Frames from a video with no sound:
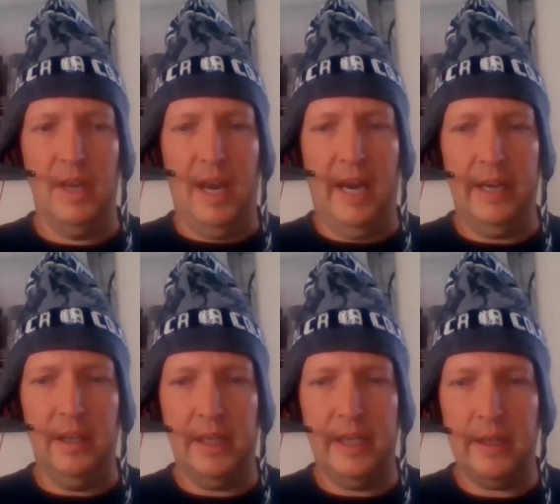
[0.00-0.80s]
I
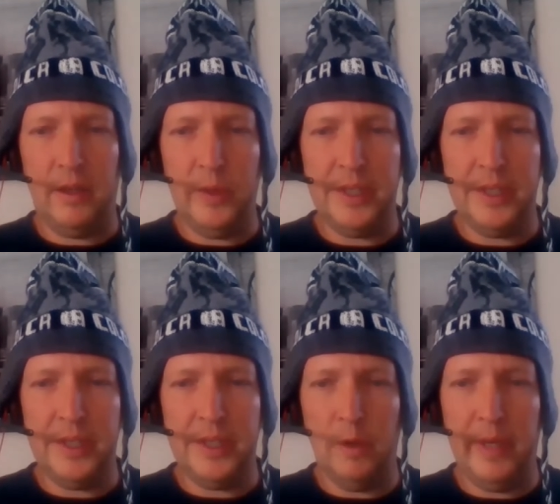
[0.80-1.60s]
got another
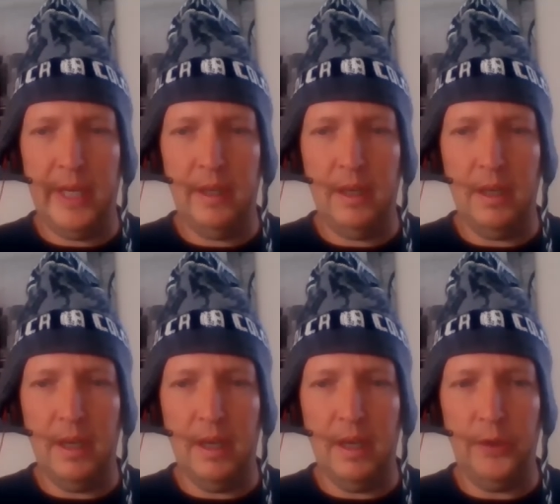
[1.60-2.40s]
question coming in.
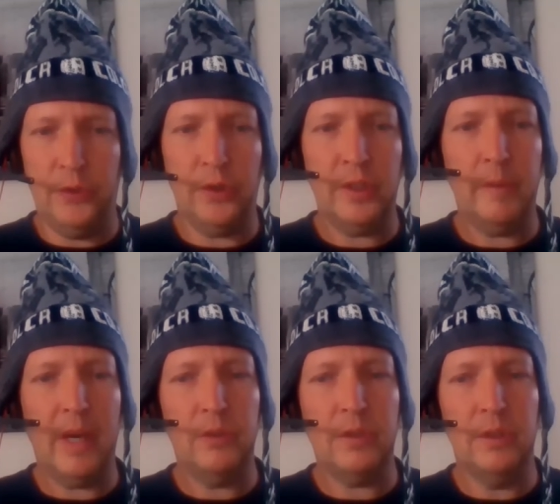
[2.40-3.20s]
You talked
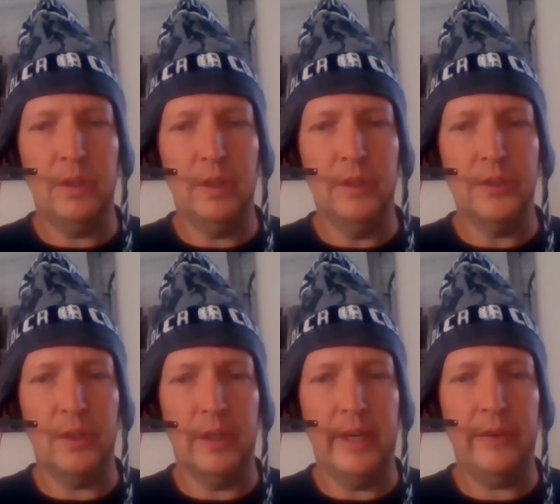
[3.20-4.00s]
about the
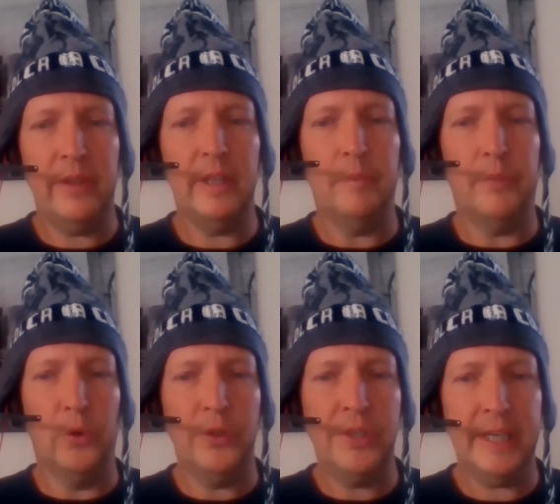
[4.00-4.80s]
solidarity and the
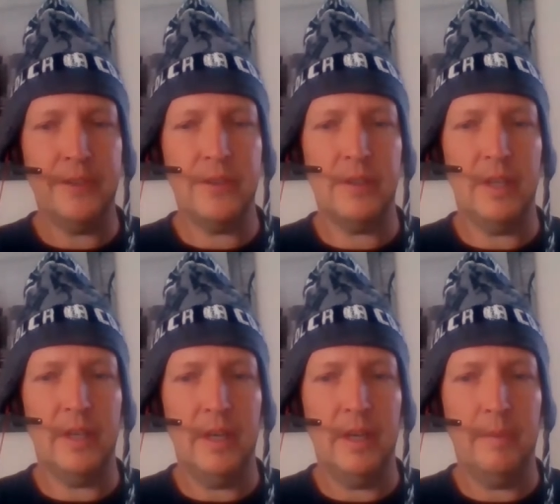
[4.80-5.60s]
projects
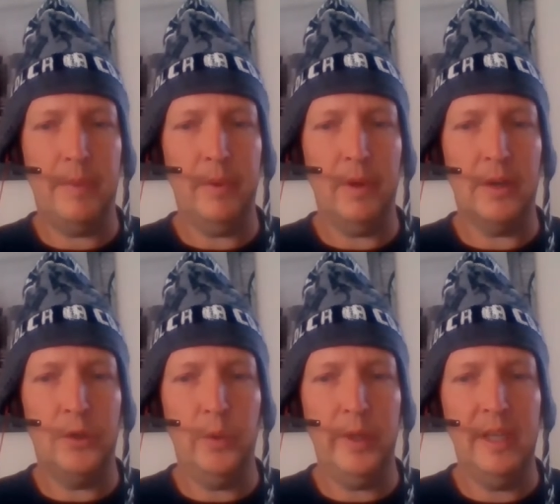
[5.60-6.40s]
people are
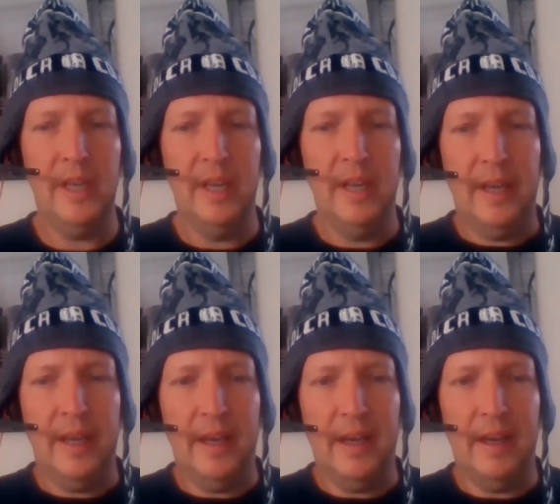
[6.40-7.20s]
doing.
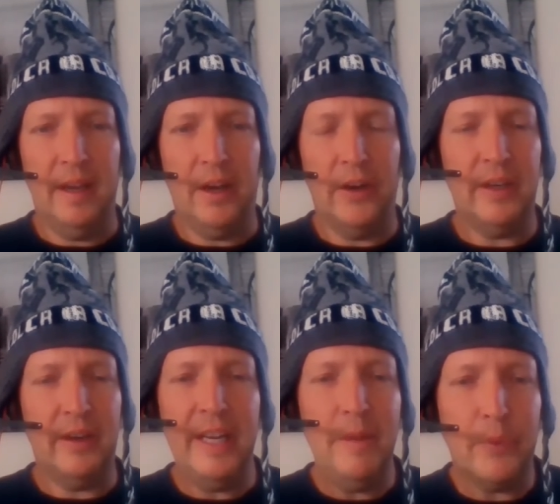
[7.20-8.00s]
Are there
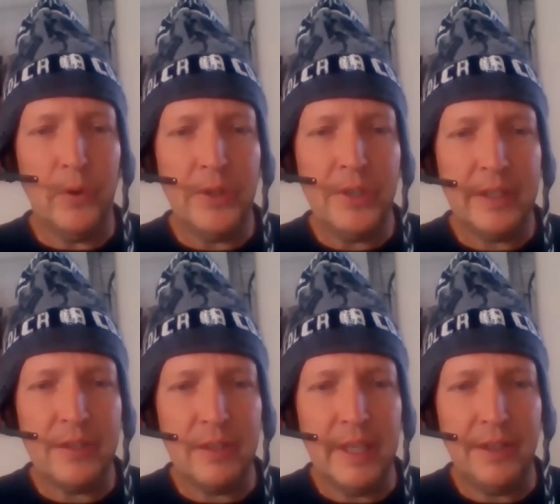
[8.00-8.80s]
any
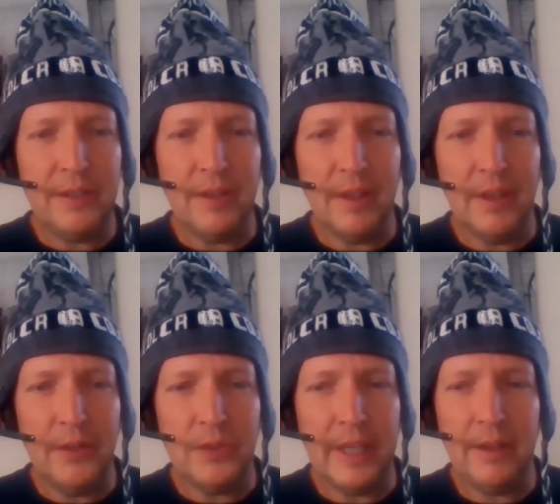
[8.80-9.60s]
projects that
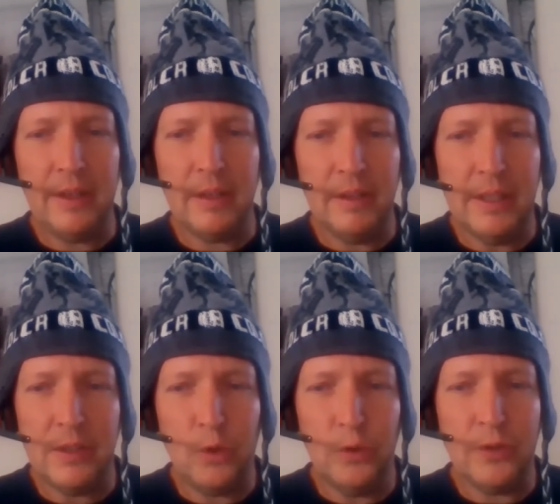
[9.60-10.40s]
you think
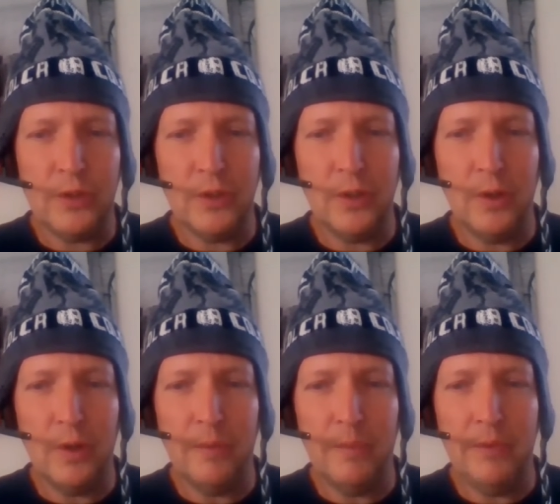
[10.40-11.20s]
this could
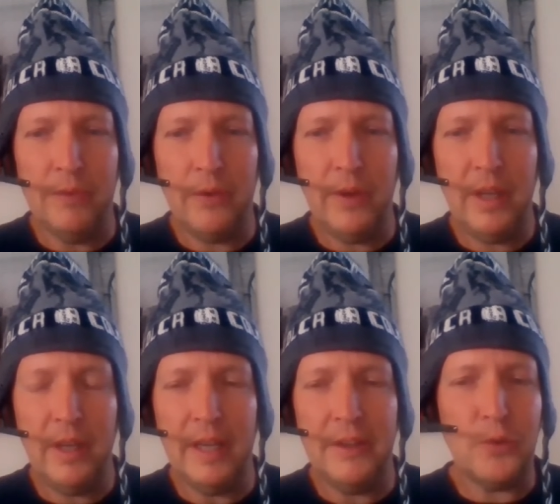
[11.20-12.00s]
be
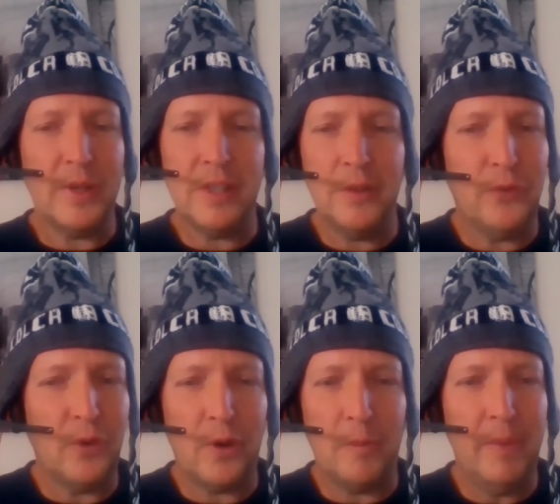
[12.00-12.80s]
very interesting
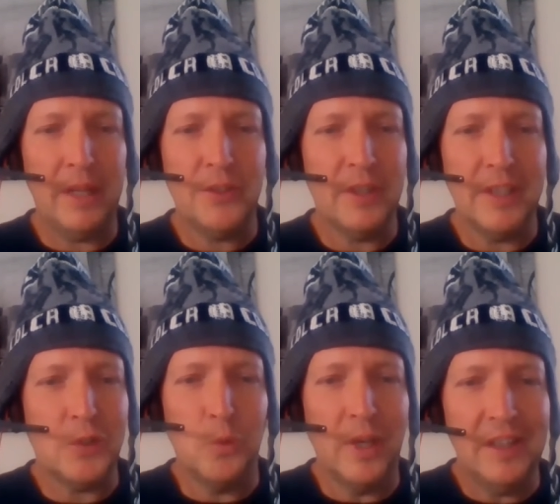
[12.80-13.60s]
for Belgium
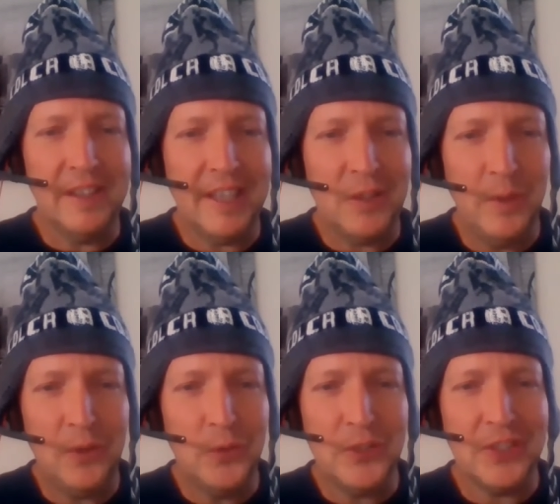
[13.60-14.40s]
as well, that we could